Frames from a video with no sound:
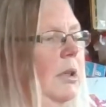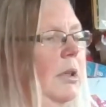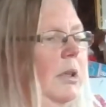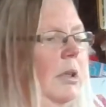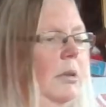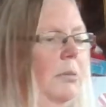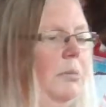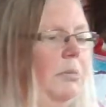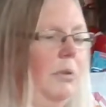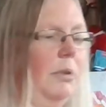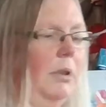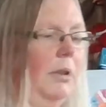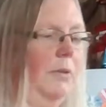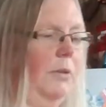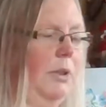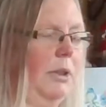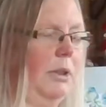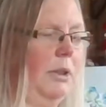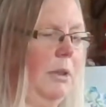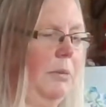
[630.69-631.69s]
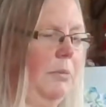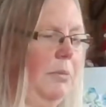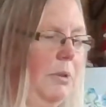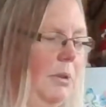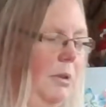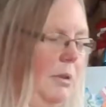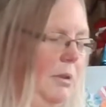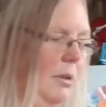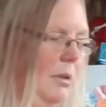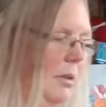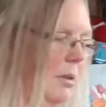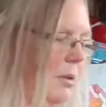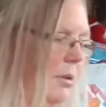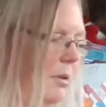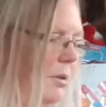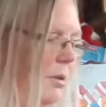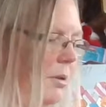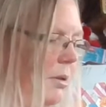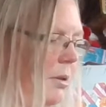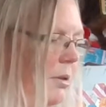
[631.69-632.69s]
in a previous
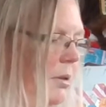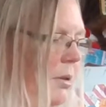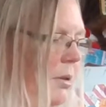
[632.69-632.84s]
episode